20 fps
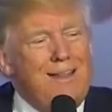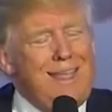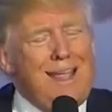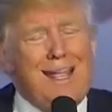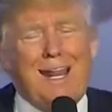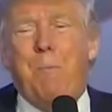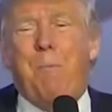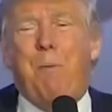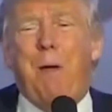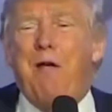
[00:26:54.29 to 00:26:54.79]

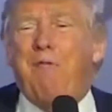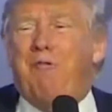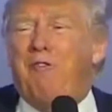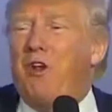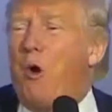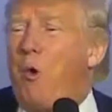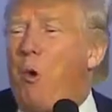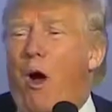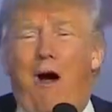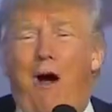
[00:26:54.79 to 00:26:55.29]
They're going to pay
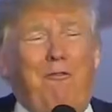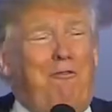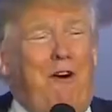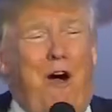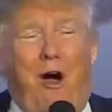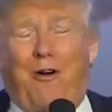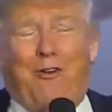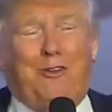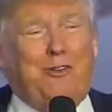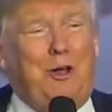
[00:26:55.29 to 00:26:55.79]
for the wall,
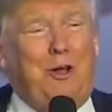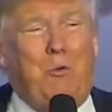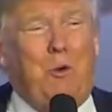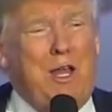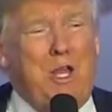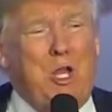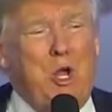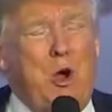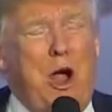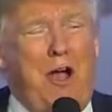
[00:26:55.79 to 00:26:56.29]
folks. So
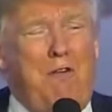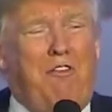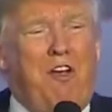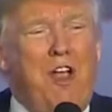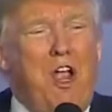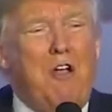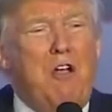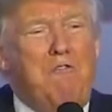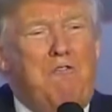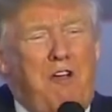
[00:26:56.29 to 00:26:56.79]
when you have
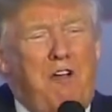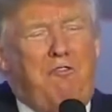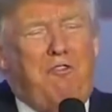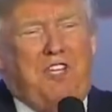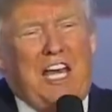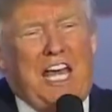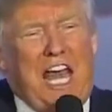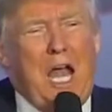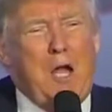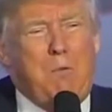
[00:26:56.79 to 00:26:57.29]

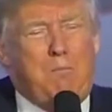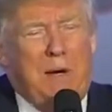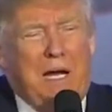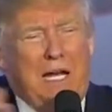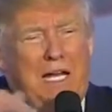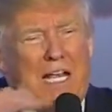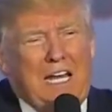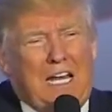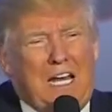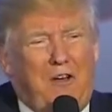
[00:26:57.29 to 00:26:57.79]
$58
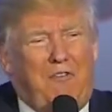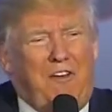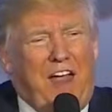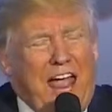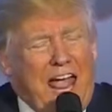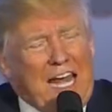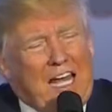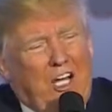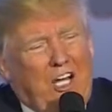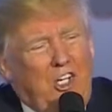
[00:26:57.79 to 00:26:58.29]
billion
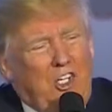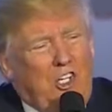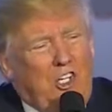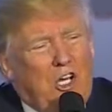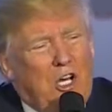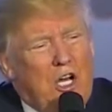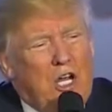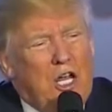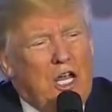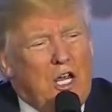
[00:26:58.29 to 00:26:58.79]
advantage
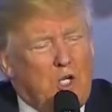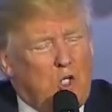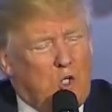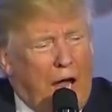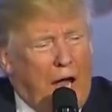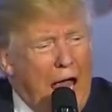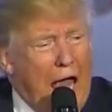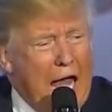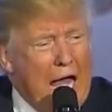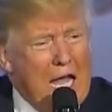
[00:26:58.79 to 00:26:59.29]
in
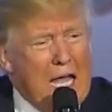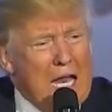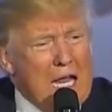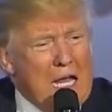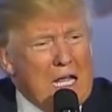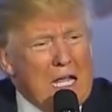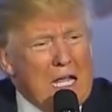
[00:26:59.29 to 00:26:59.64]
trade